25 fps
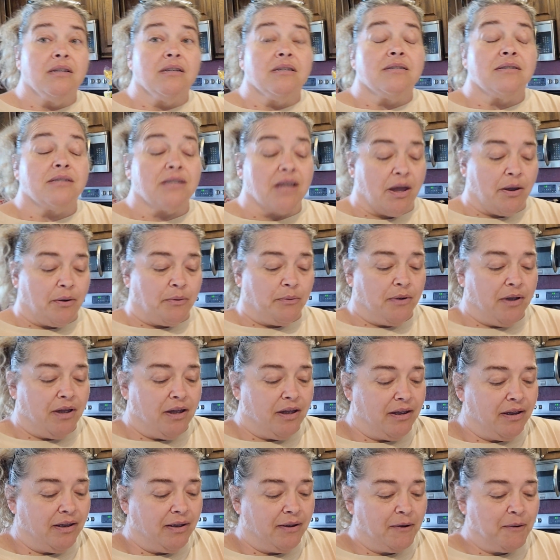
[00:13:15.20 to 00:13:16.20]
So,
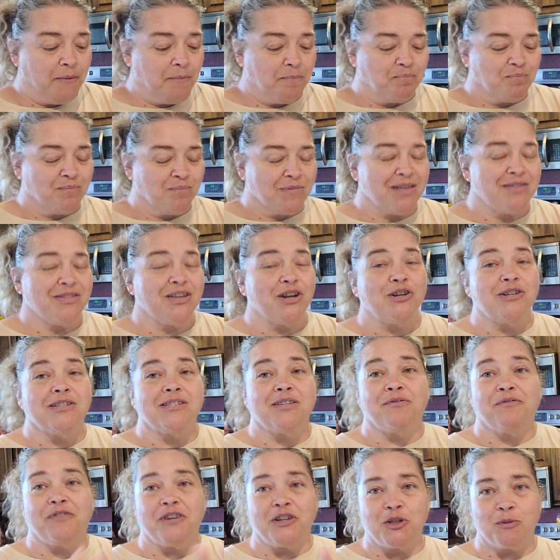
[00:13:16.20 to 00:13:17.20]
there is
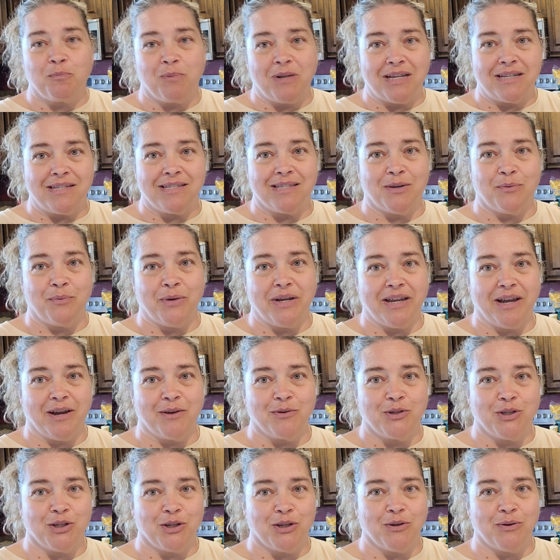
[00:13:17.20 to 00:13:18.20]
a fish place that we go
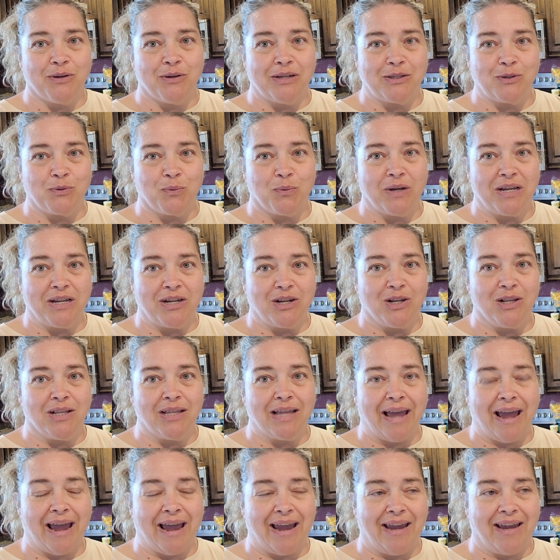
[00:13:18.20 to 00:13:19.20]
to as
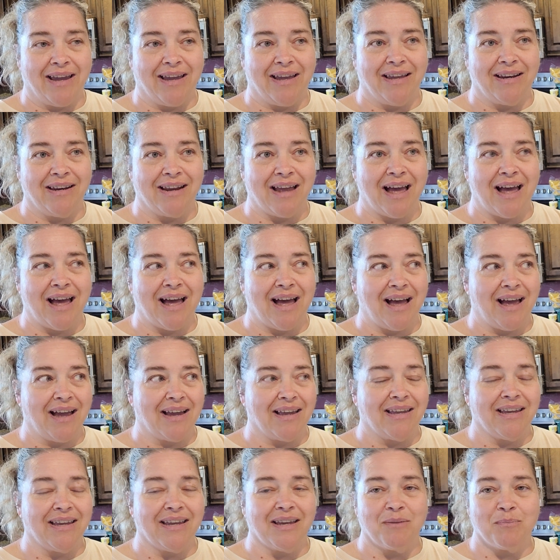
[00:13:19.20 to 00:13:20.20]
well, and I
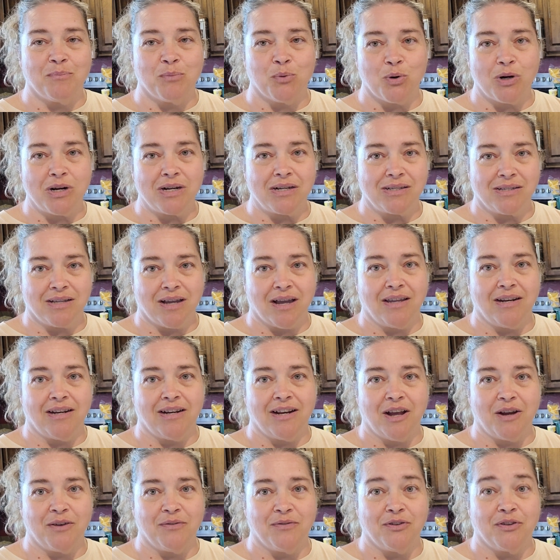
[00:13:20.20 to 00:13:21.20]
get more excited
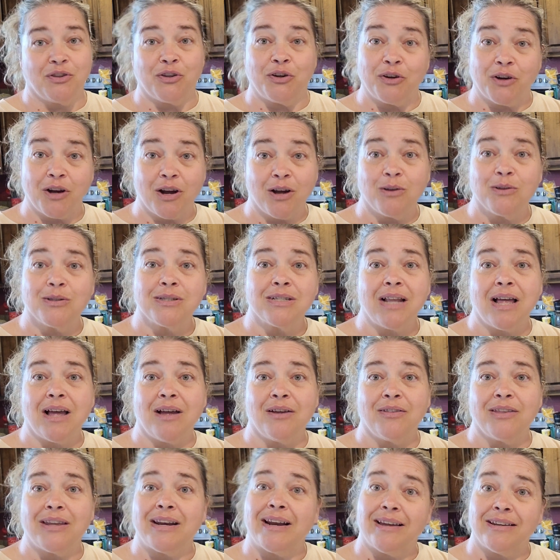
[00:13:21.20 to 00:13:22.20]
over their coleslaw
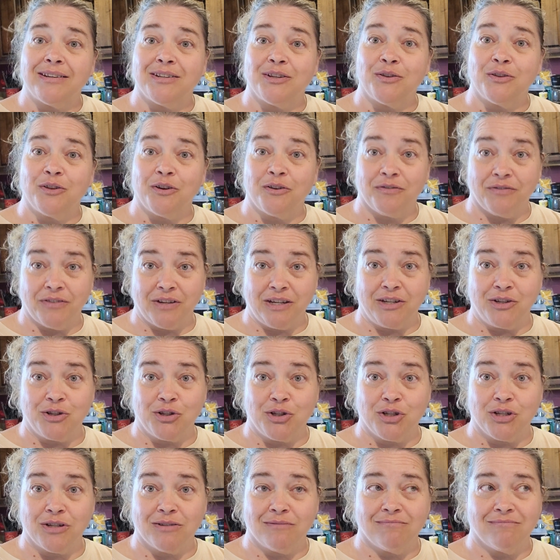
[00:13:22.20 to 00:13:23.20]
than I do their
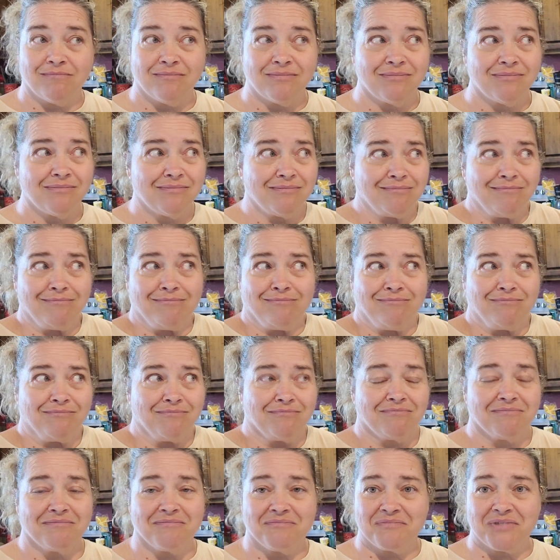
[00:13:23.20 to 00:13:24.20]
fish.
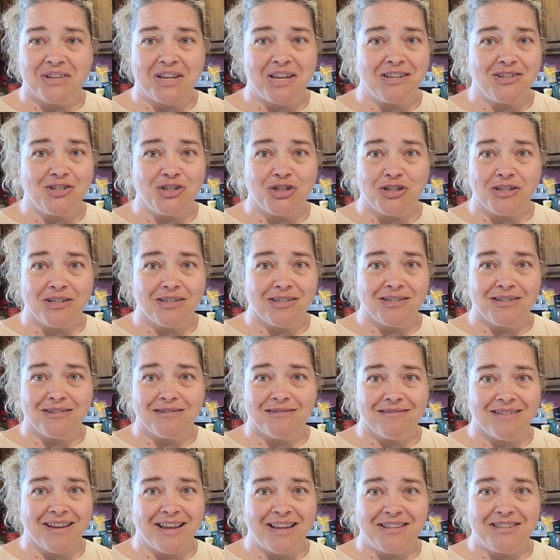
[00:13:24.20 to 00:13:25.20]
It's just,
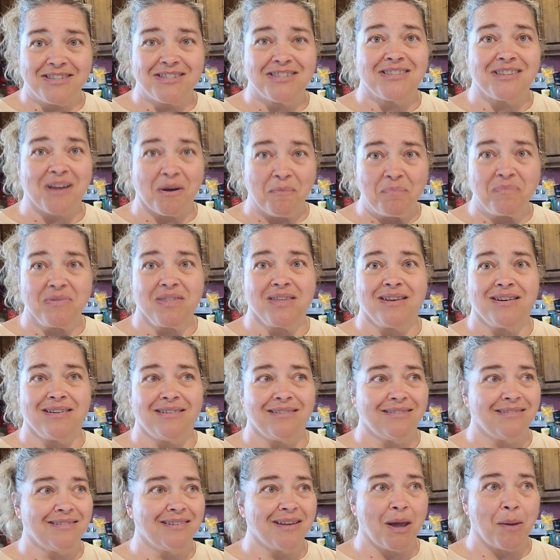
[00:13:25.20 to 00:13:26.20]
it's
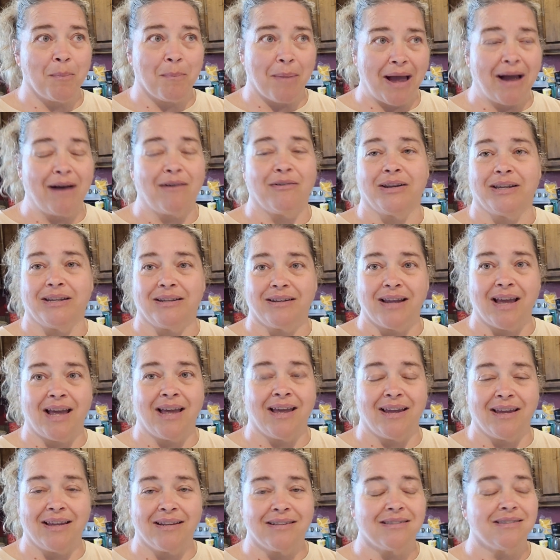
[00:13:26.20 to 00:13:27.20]
something about
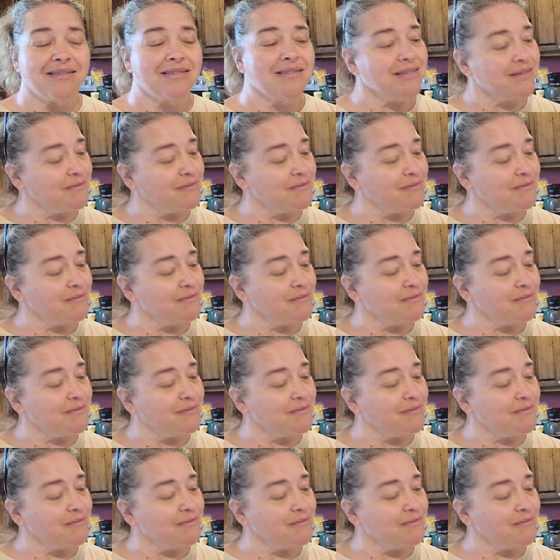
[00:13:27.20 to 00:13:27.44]
it.